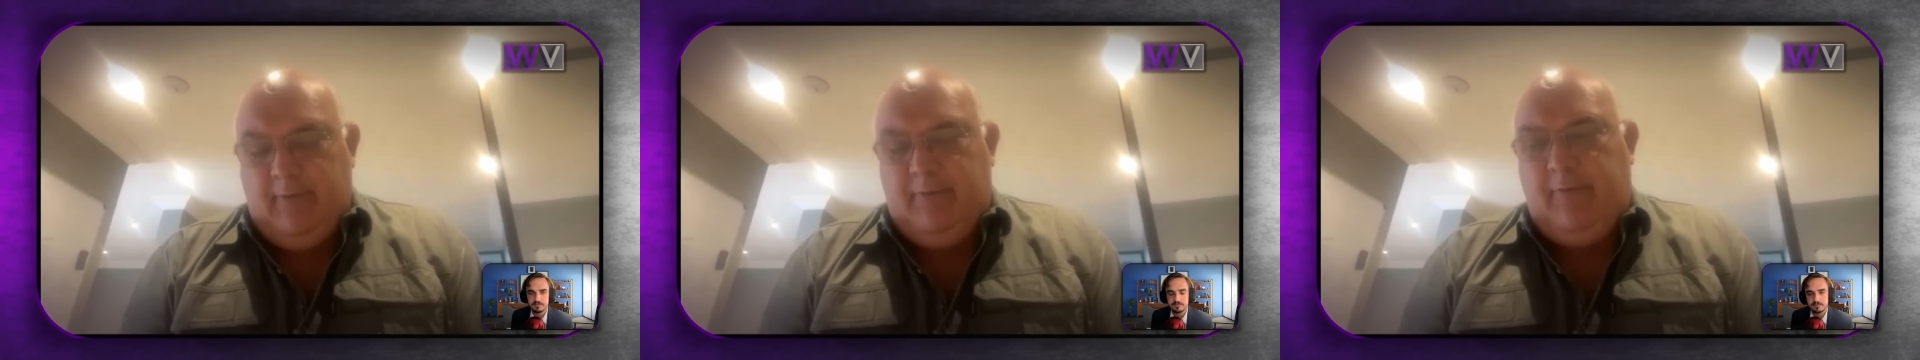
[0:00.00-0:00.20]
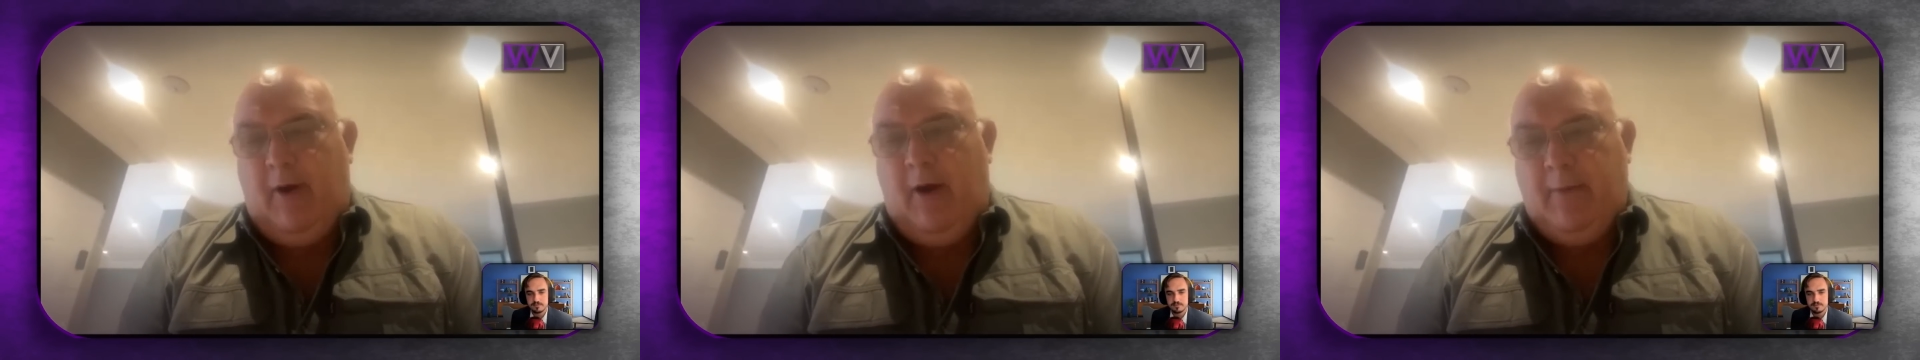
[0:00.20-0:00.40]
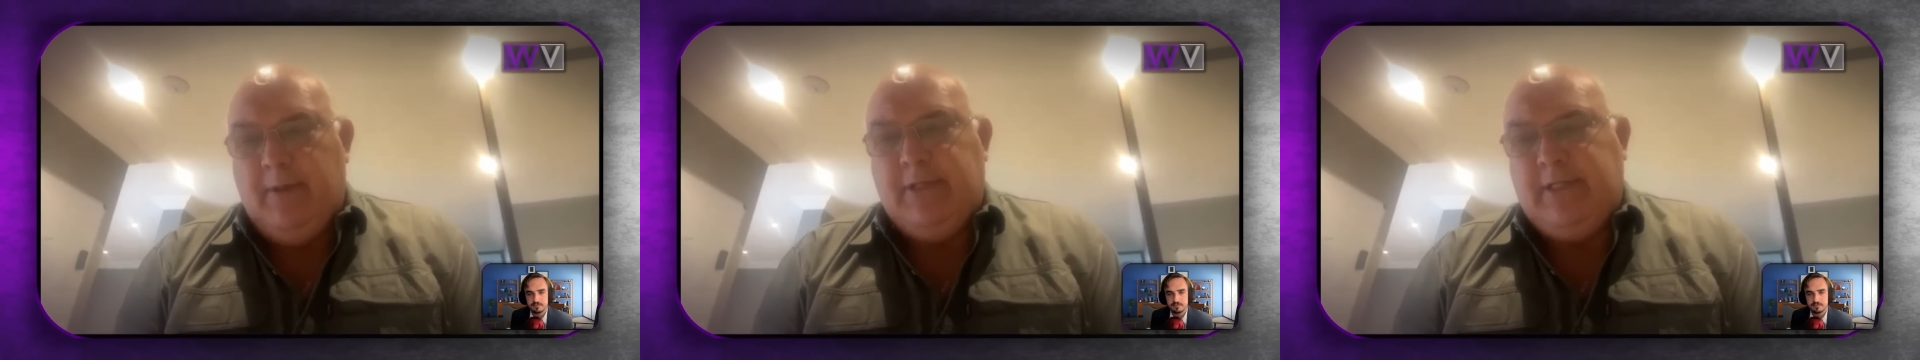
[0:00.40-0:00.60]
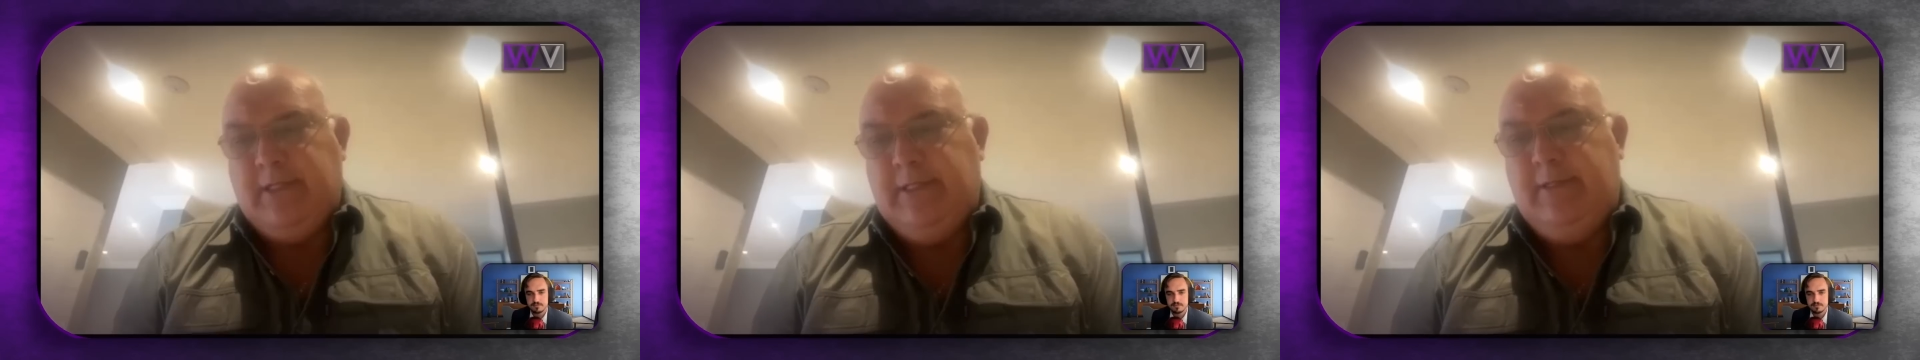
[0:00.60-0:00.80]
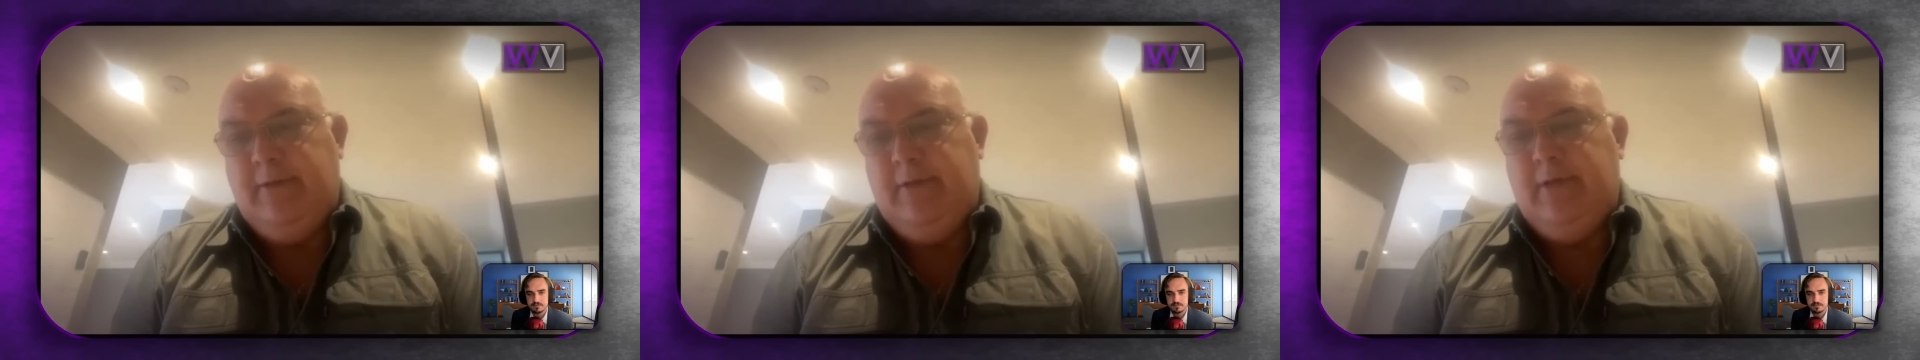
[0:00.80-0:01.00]
farmers
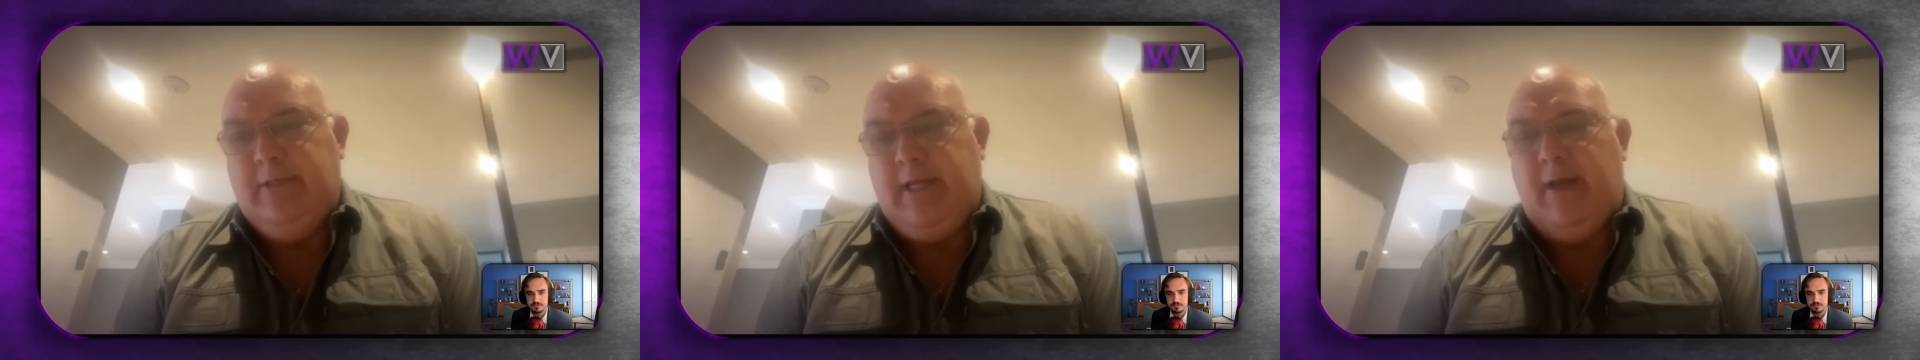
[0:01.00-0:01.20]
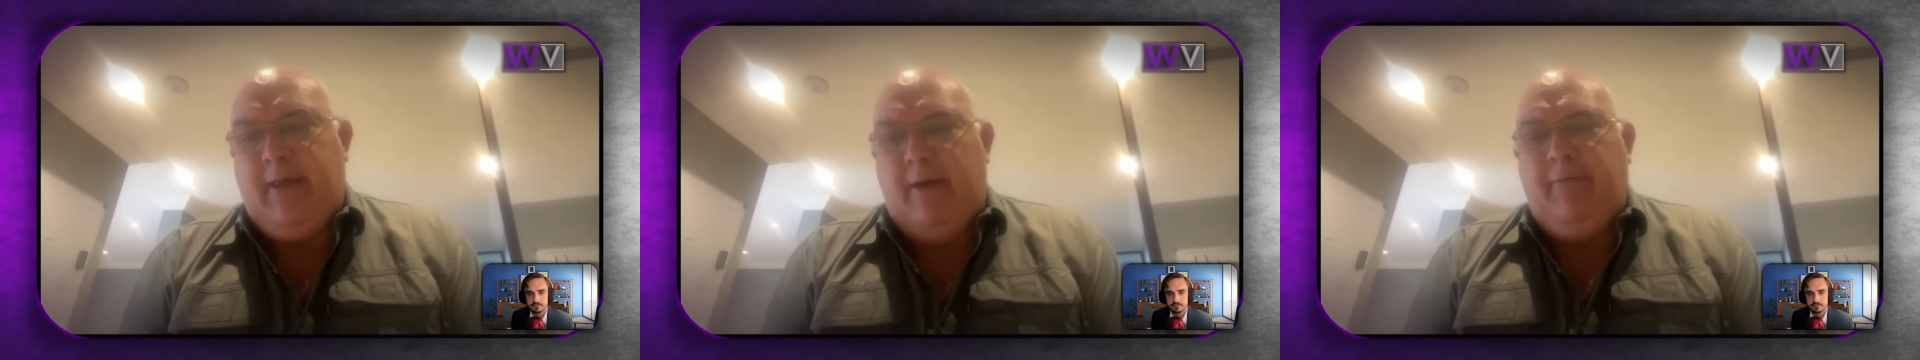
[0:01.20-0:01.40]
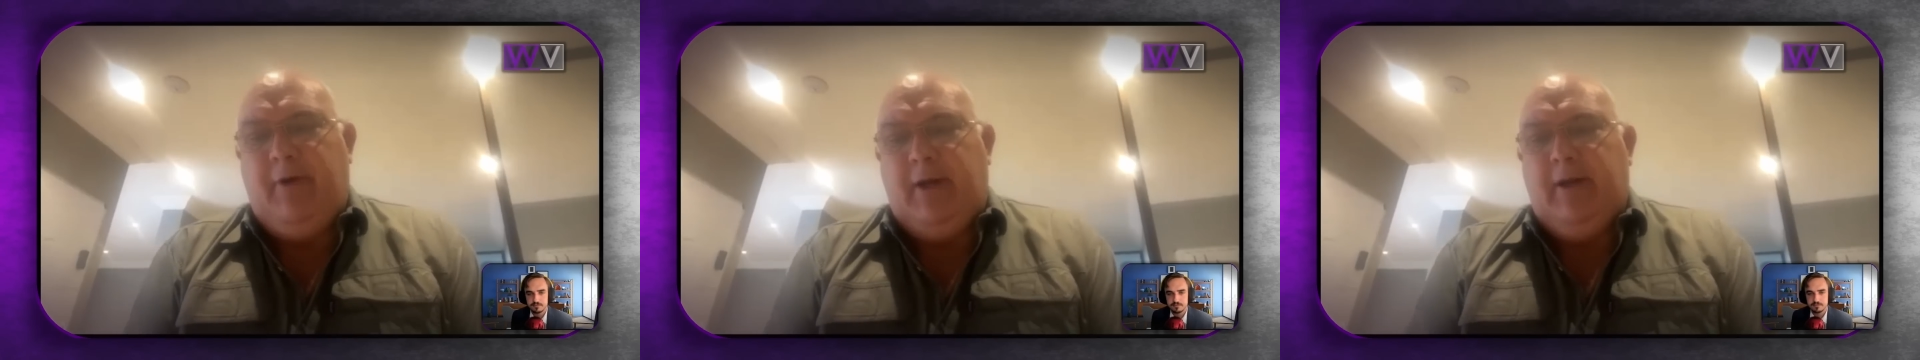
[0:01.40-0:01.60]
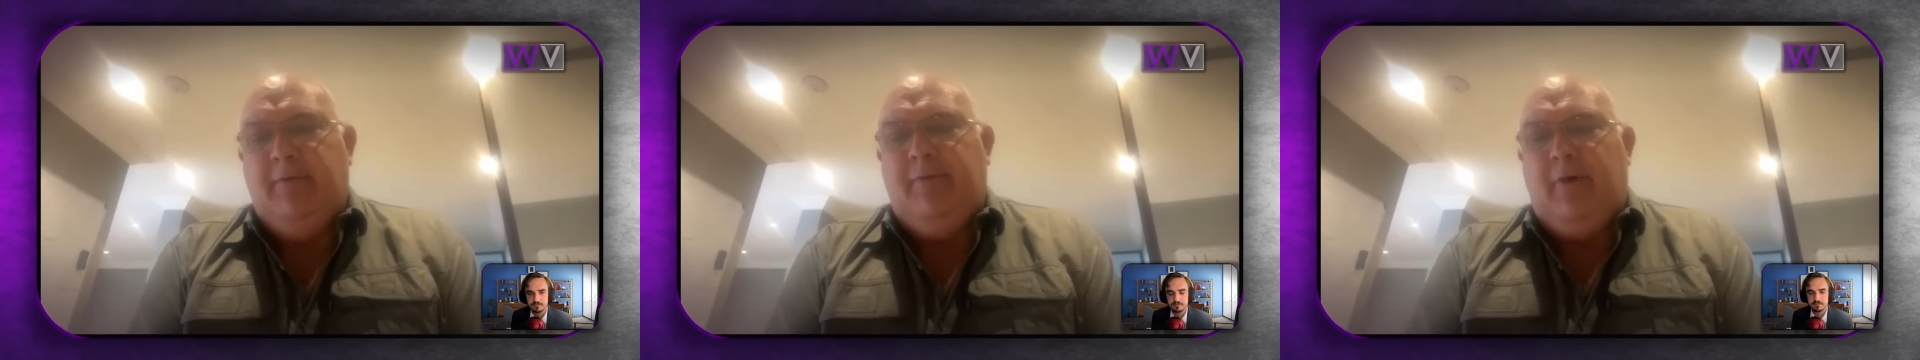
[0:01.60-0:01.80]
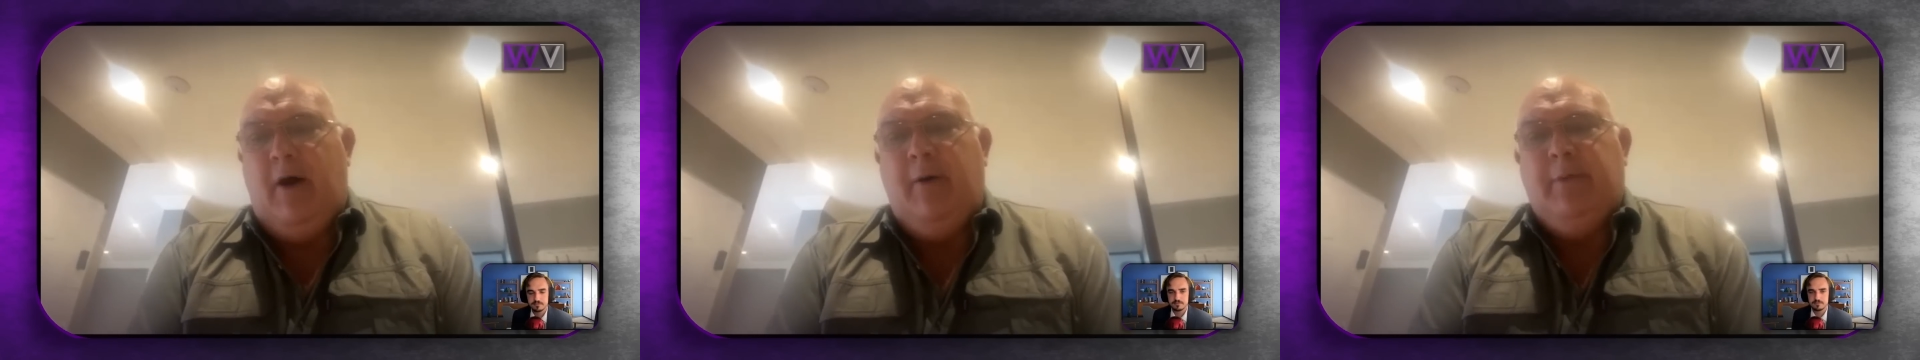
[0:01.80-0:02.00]
and South
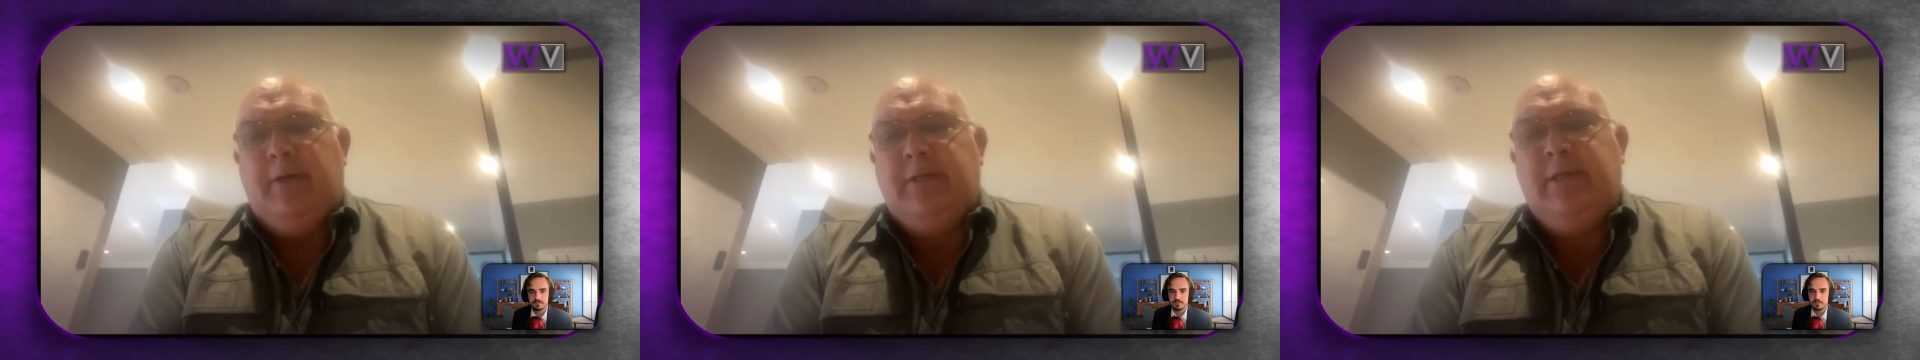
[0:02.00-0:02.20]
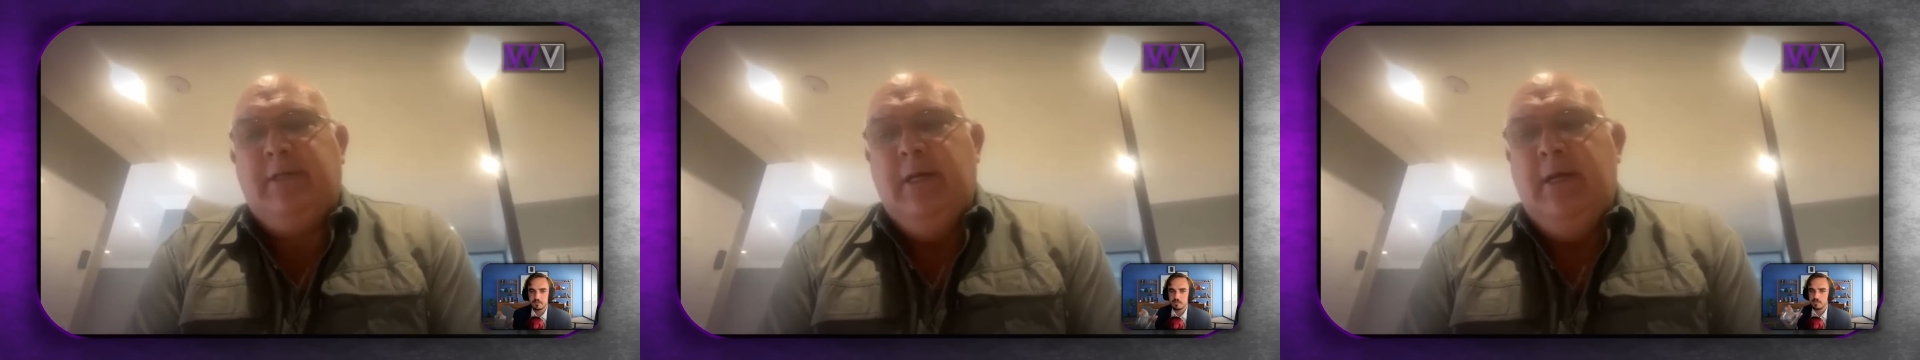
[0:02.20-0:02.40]
African farmers